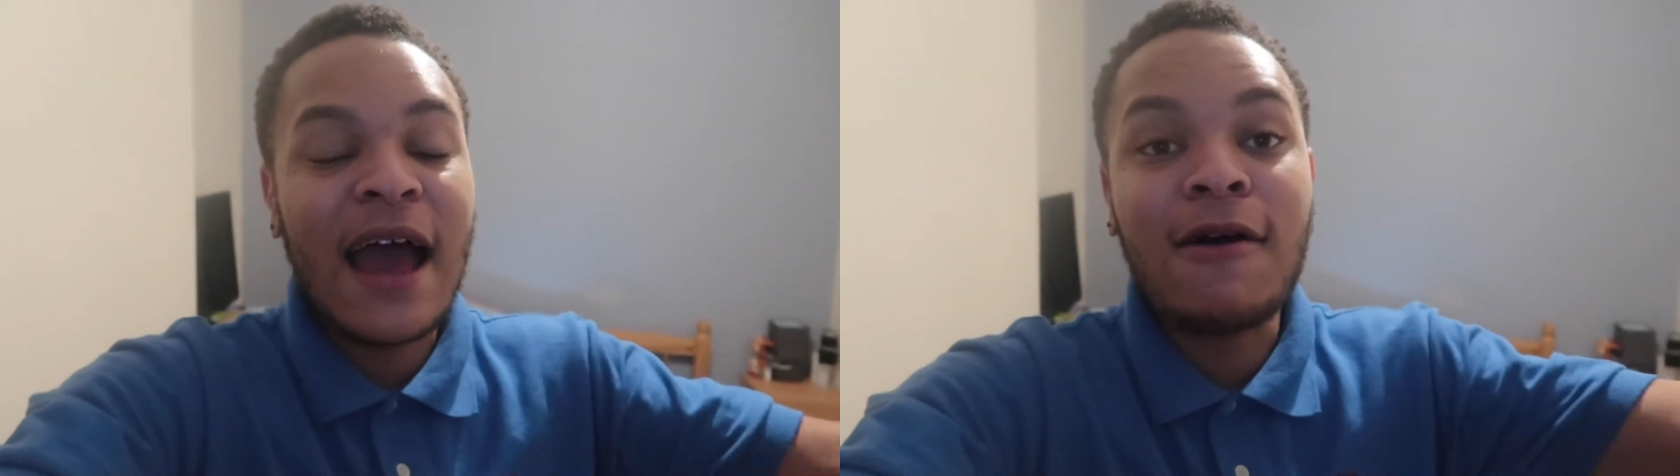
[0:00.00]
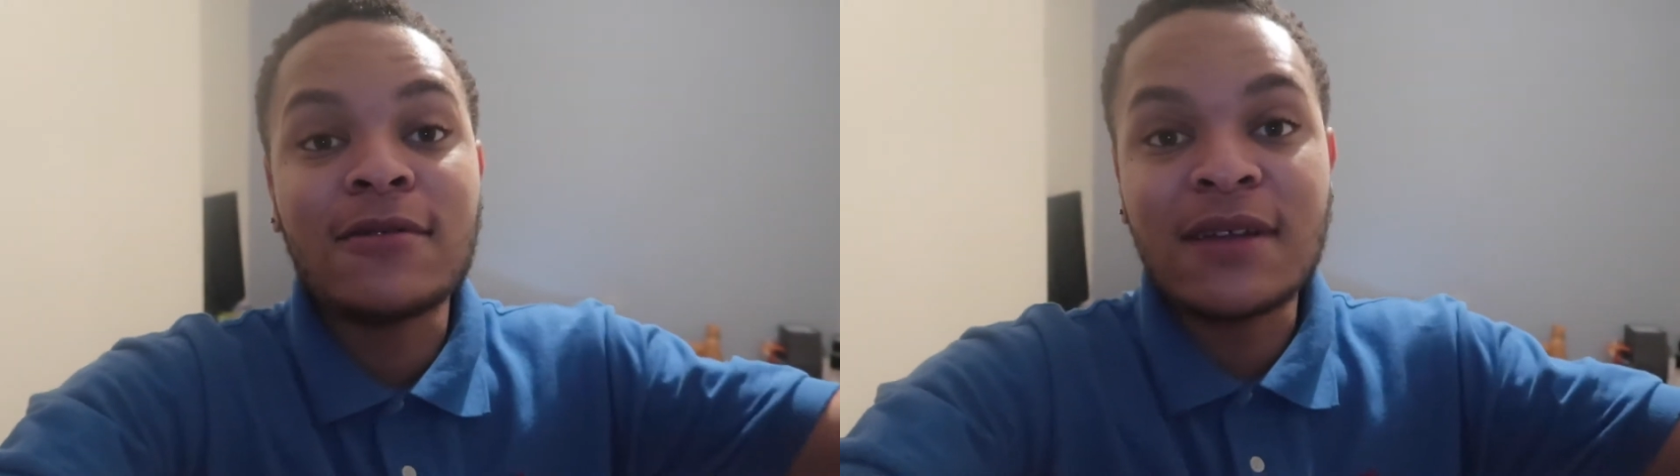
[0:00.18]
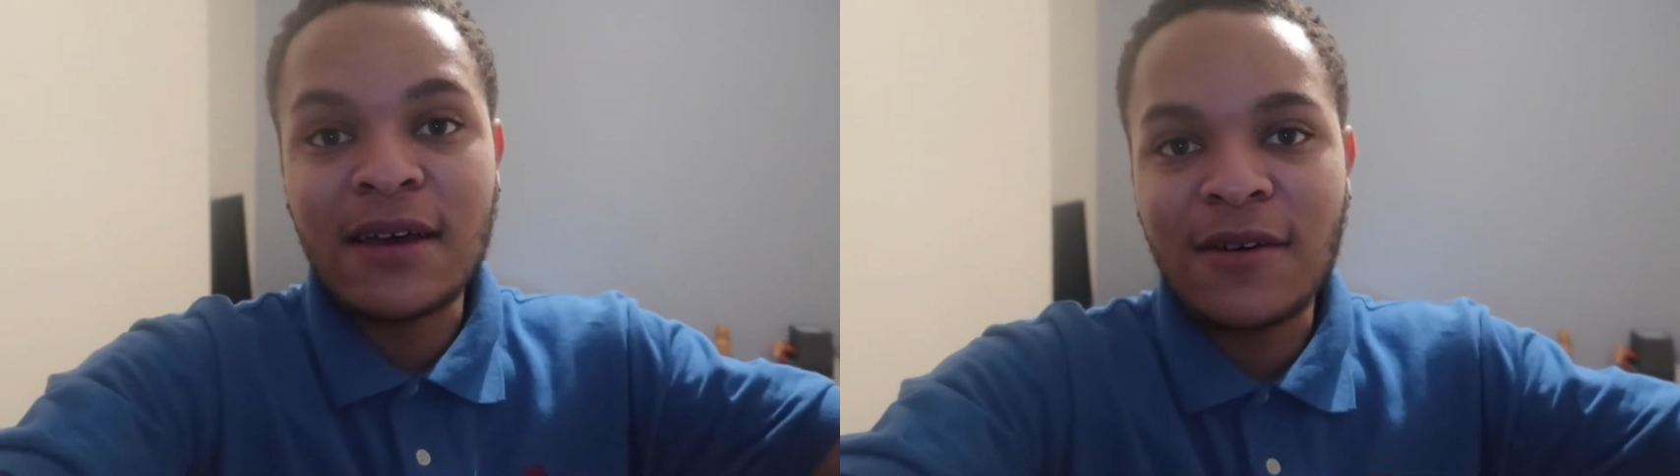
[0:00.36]

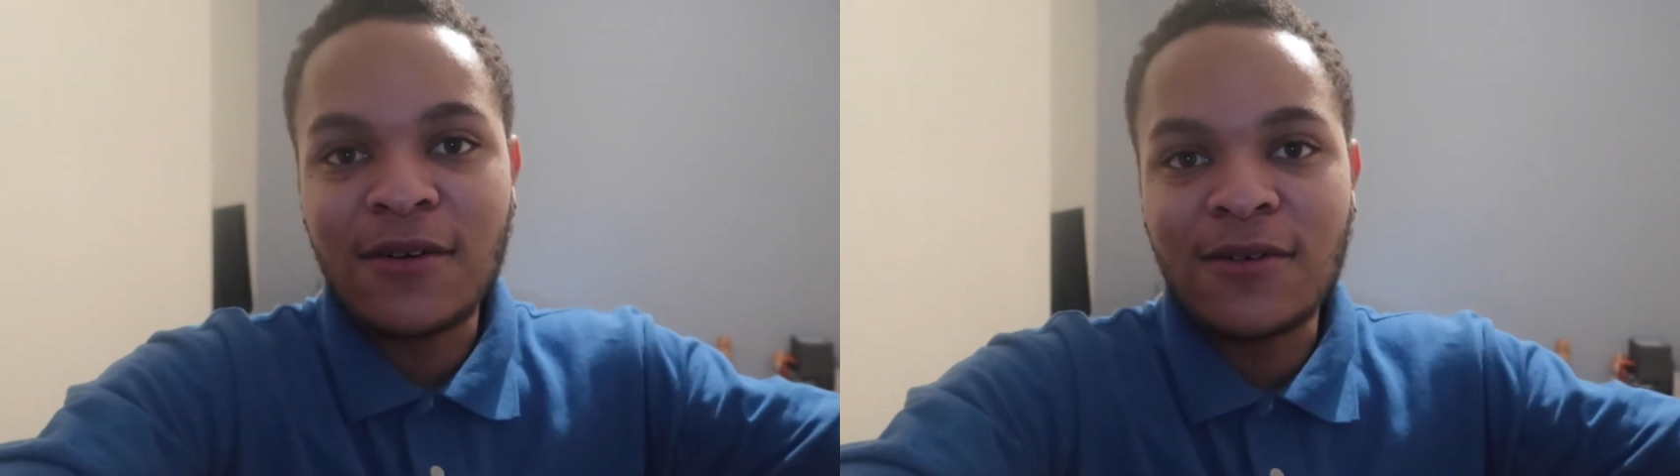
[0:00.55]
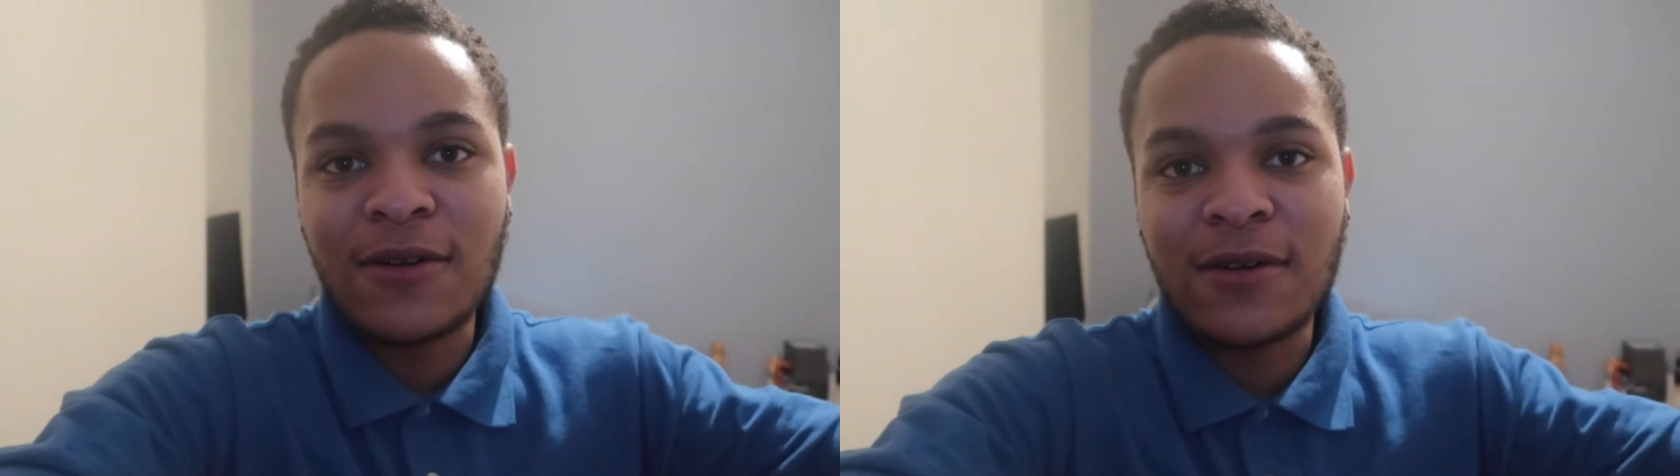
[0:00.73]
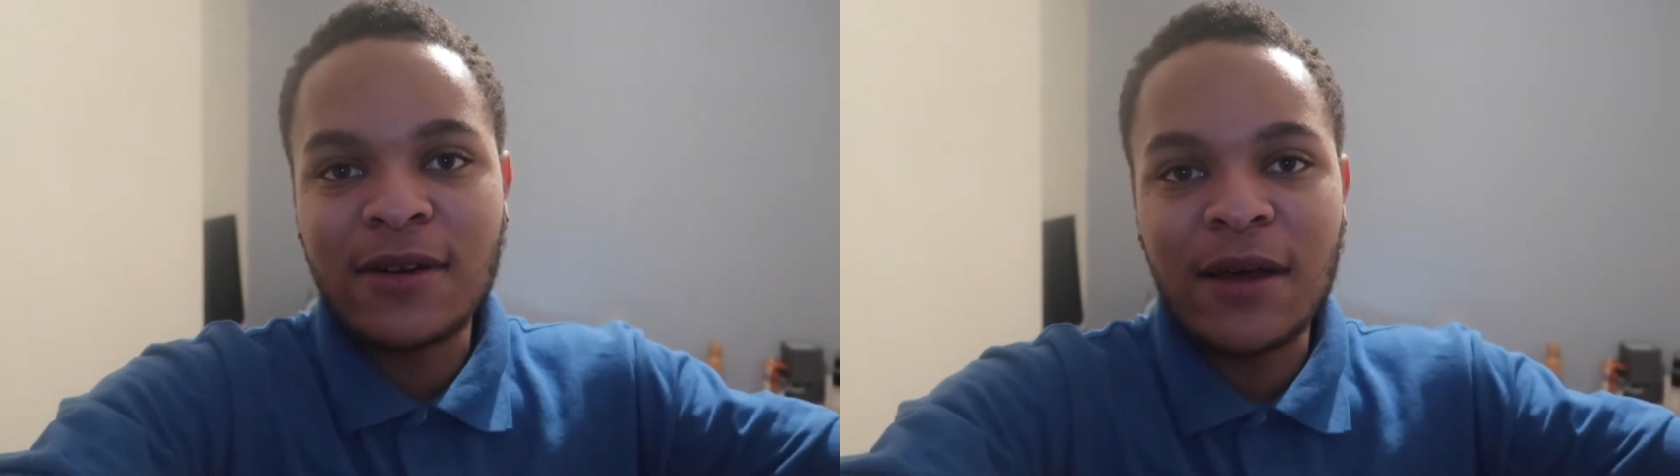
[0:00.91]
out there on
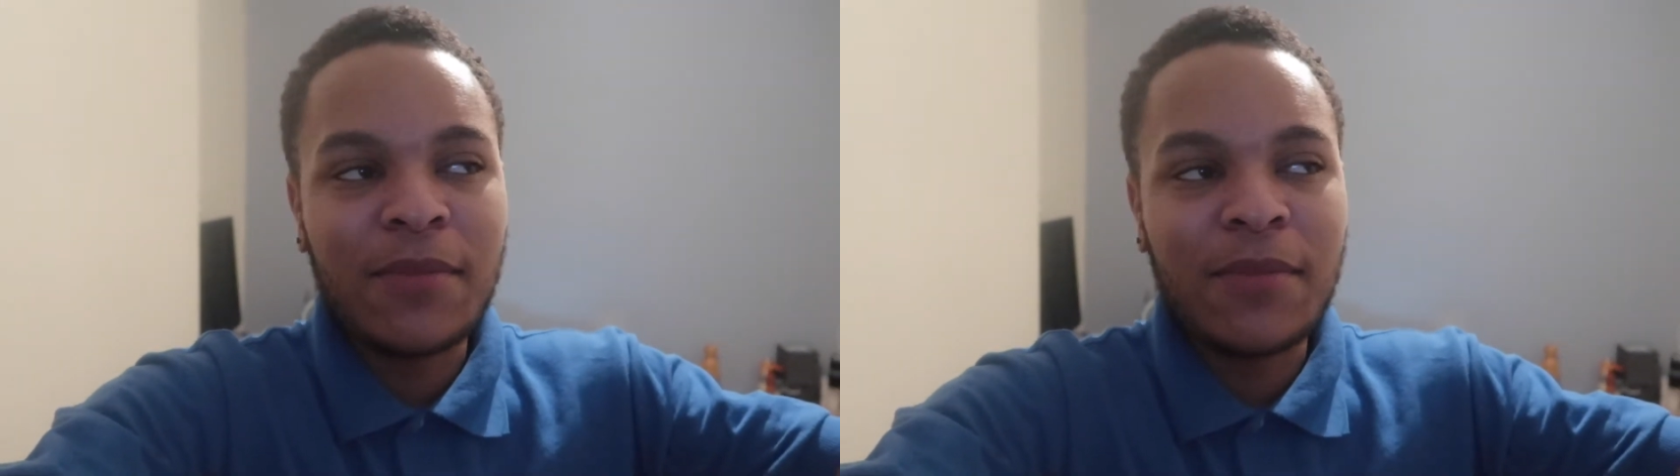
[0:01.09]
holiday,